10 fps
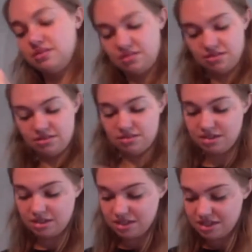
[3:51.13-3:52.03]

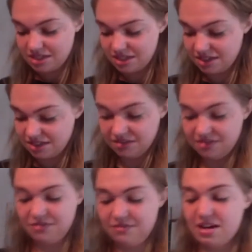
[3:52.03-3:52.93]
Let's see,
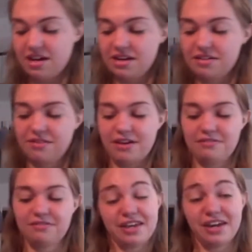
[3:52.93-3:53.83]
5,
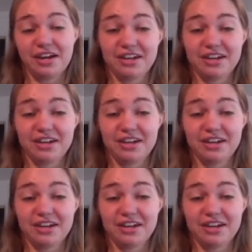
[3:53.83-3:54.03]
halfway there.